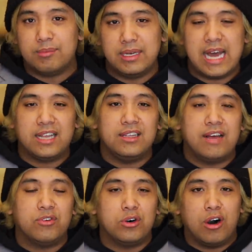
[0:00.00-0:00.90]
But that
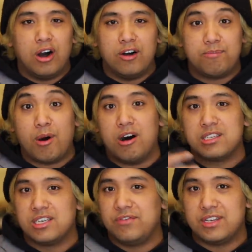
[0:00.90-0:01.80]
level of
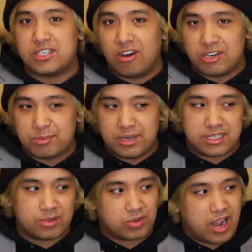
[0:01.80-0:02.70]
positive astonishment
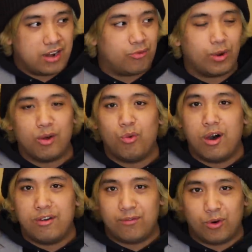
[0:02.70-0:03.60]
is kind of of what I
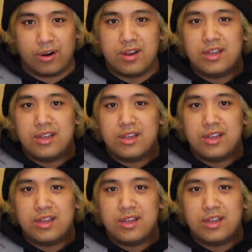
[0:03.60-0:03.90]
want for